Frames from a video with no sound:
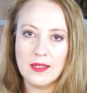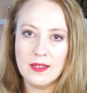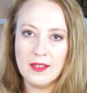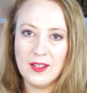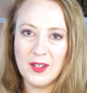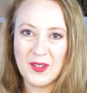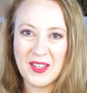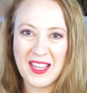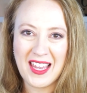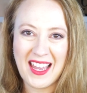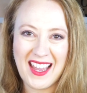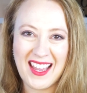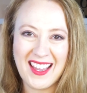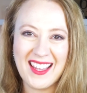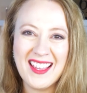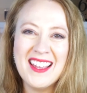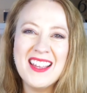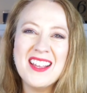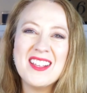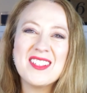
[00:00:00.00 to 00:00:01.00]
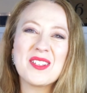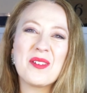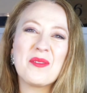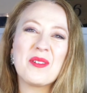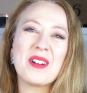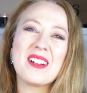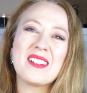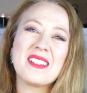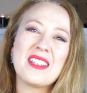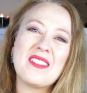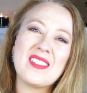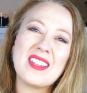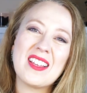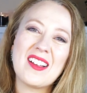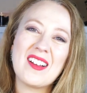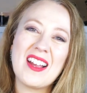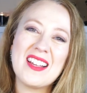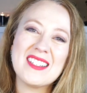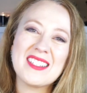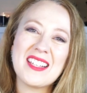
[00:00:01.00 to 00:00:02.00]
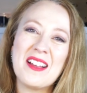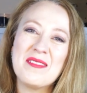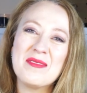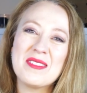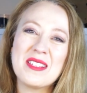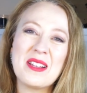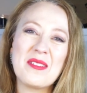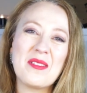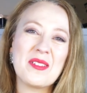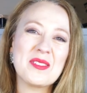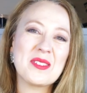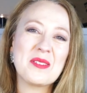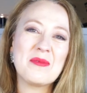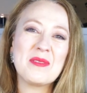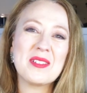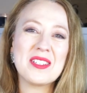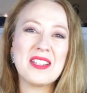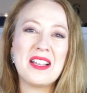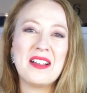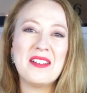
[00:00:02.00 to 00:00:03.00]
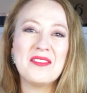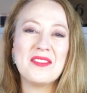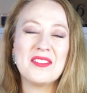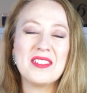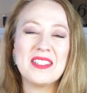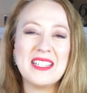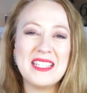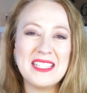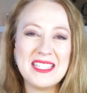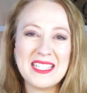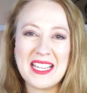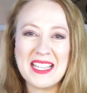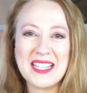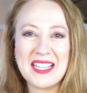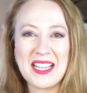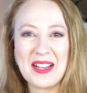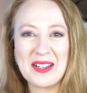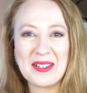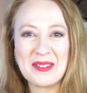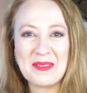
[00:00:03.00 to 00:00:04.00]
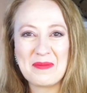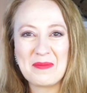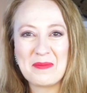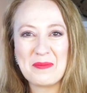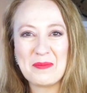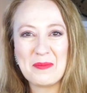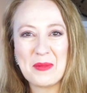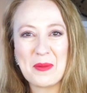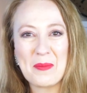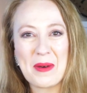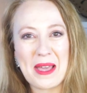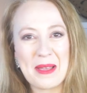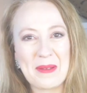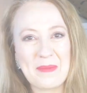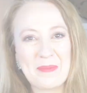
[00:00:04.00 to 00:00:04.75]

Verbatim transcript: okay. So we're going to leave it there, guys. I'm sending you all so much love and take care. Bye bye.